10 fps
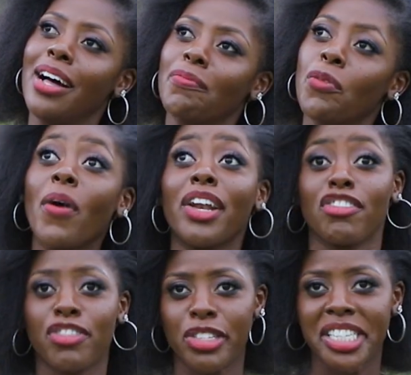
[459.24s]
One
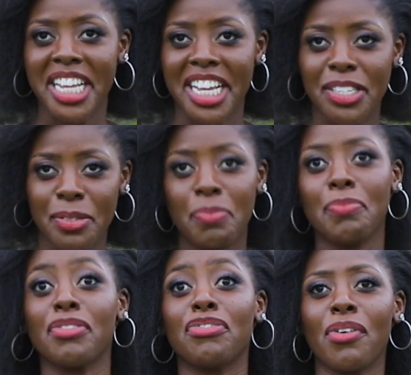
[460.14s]
of those days,
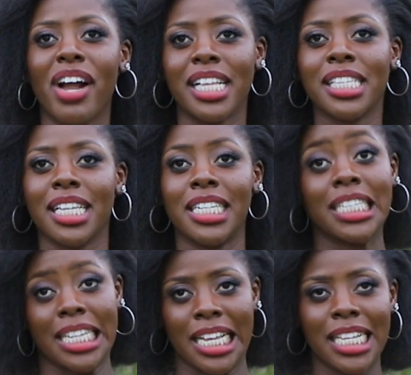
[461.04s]
before I said
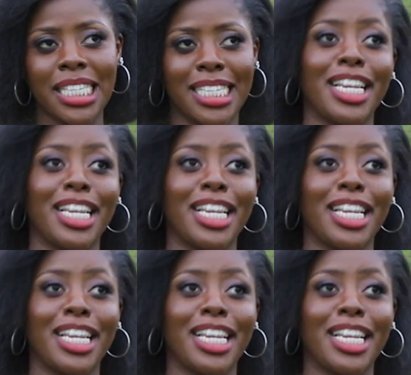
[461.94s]
yes,